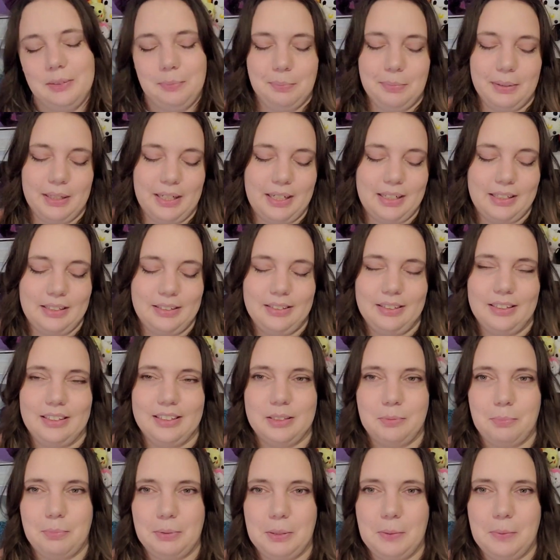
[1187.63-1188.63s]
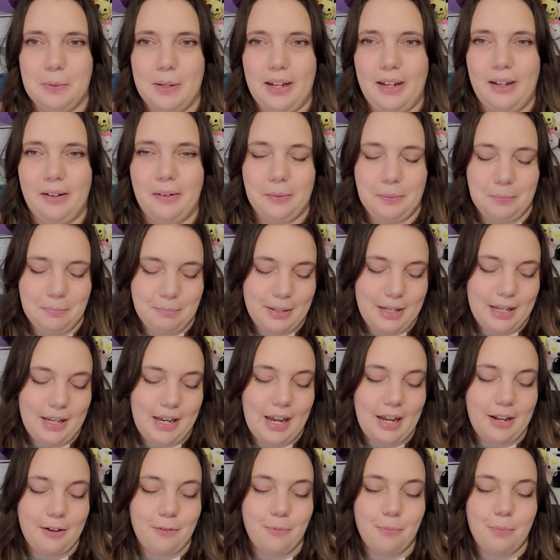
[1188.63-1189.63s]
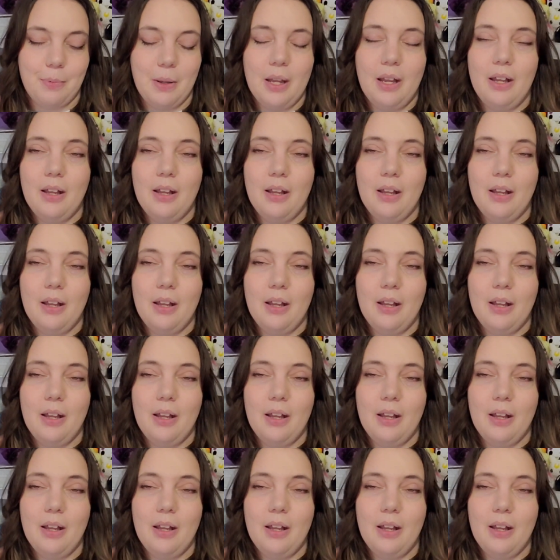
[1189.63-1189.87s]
but it's been a while. But I